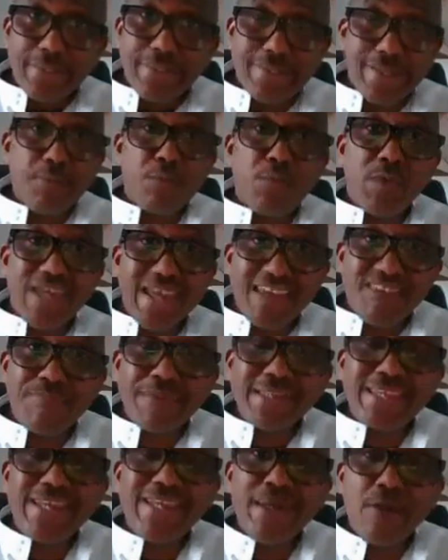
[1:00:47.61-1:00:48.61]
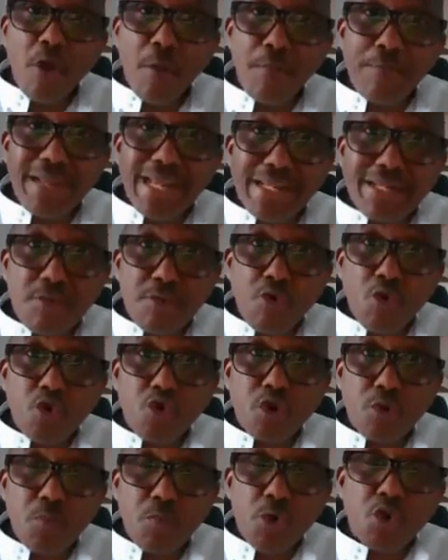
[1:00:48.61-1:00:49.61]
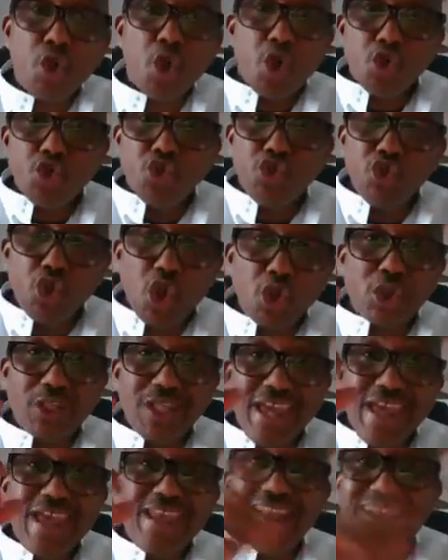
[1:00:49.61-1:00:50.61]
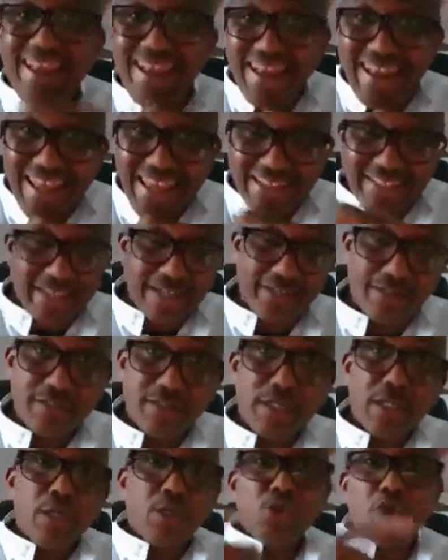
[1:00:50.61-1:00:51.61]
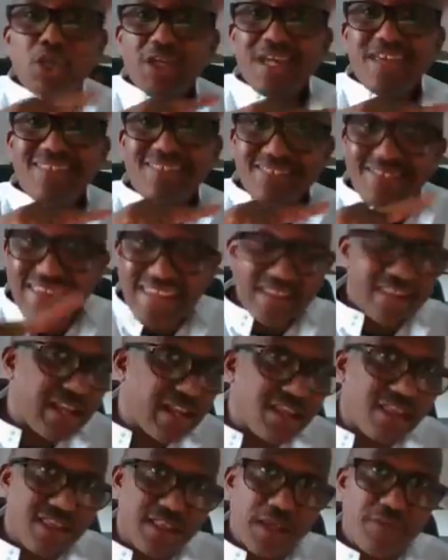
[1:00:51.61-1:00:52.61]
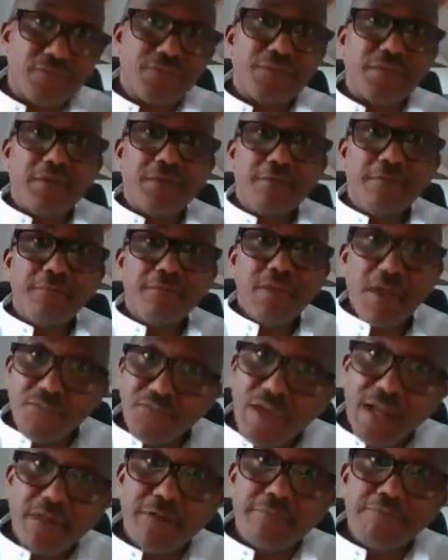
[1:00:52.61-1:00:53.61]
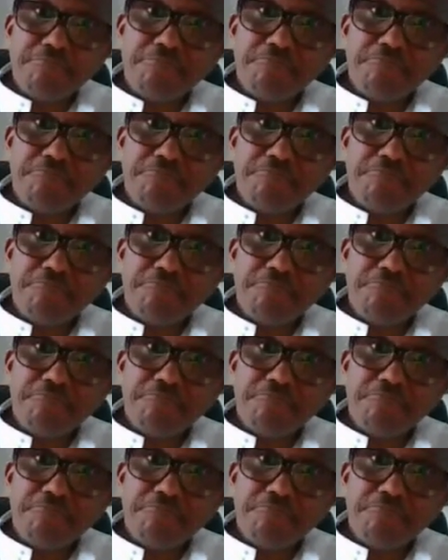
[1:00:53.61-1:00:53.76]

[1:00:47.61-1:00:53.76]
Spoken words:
We expected a complete report, not a letter, not a sentence left. They failed.